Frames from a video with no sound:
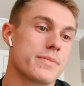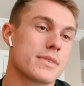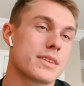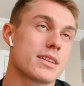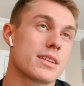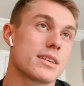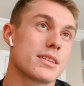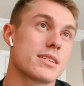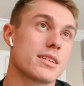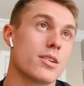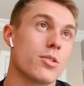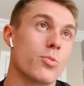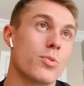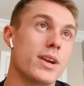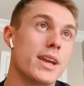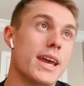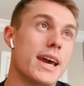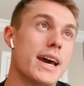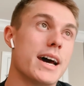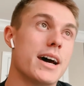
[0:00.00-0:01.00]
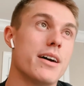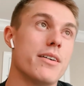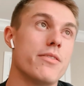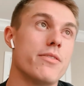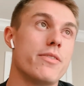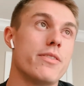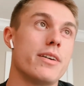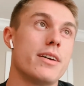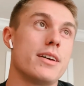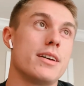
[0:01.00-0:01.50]
So we have,
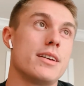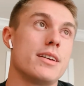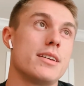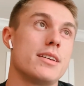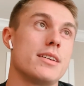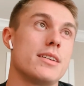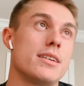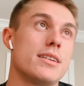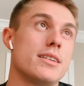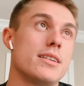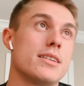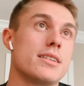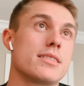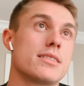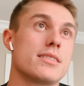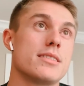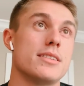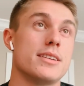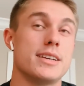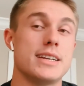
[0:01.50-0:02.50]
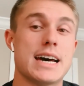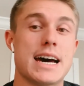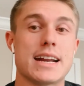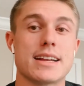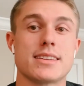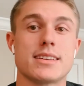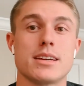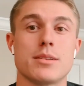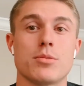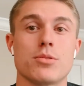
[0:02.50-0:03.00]
the data
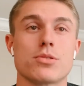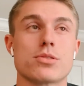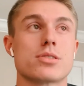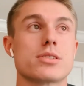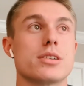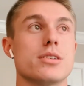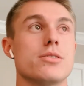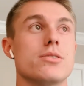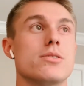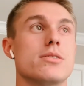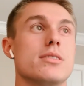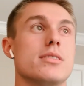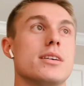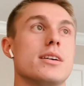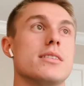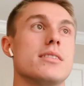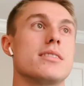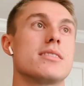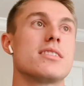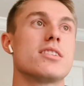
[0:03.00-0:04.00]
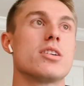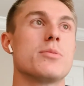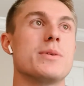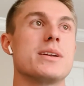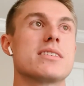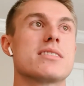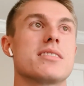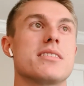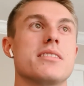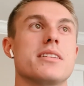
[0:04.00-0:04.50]
table shows that serum
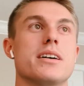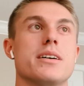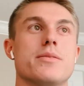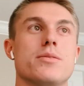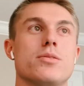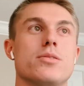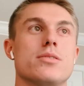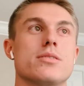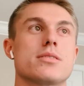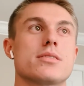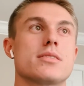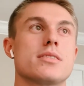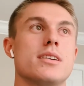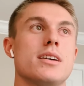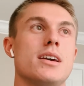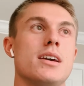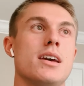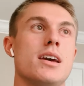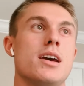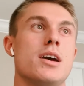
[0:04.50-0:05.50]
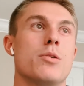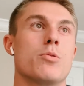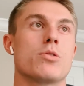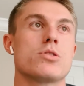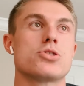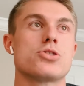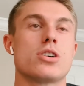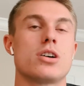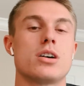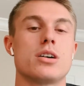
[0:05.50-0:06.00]
insulin levels were
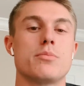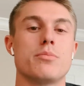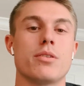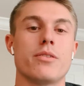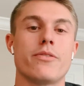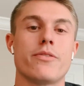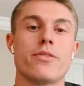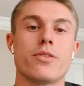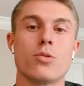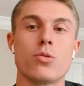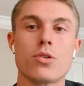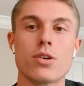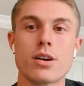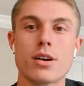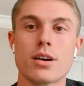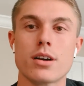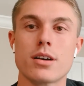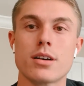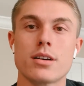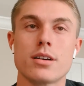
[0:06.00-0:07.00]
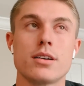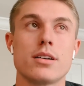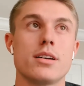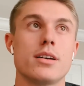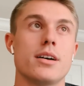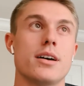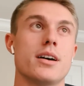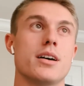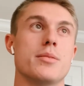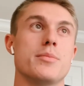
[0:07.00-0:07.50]
drawn before
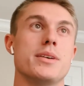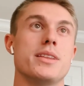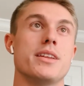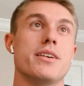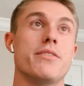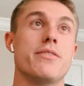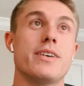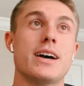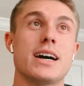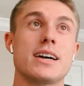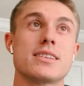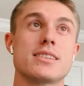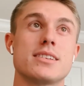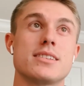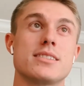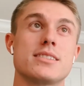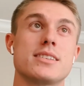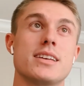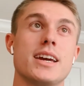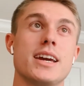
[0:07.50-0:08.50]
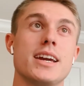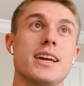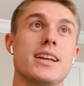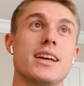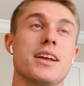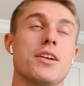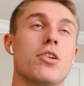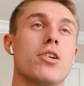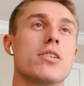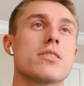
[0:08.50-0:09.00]
in the fasted state,
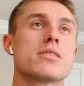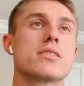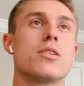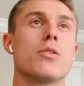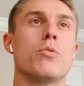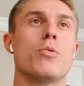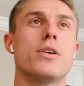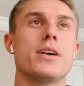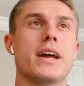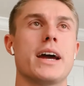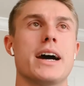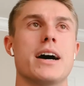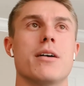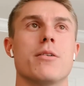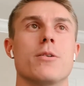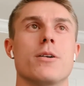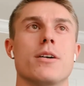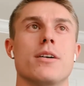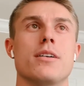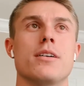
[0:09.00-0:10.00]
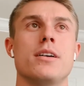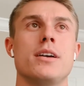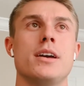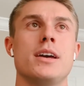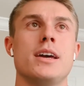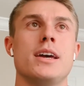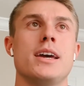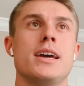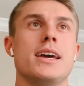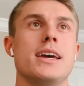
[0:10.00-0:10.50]
and also 1 hour
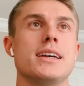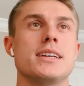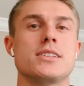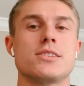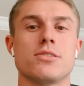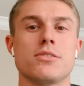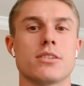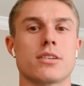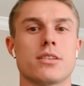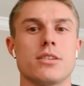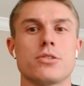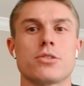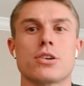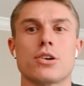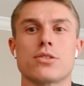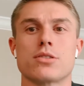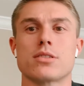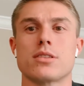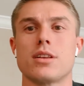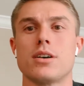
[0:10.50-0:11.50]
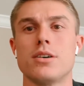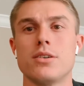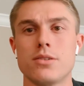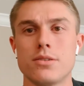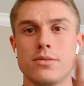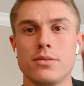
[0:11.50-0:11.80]
into the glucose load,